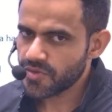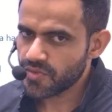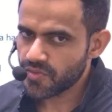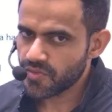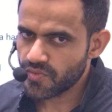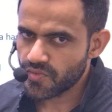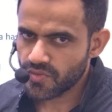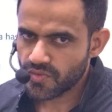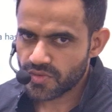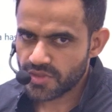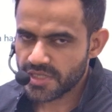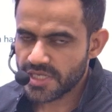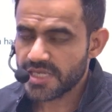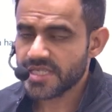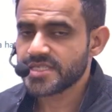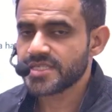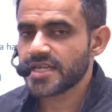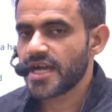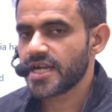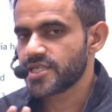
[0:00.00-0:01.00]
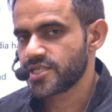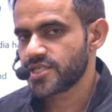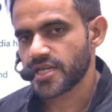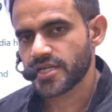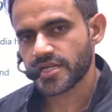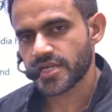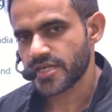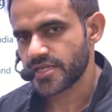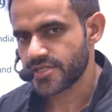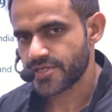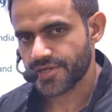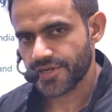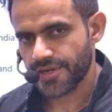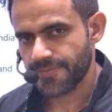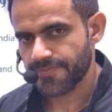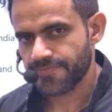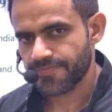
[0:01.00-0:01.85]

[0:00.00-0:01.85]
to these ASEAN country.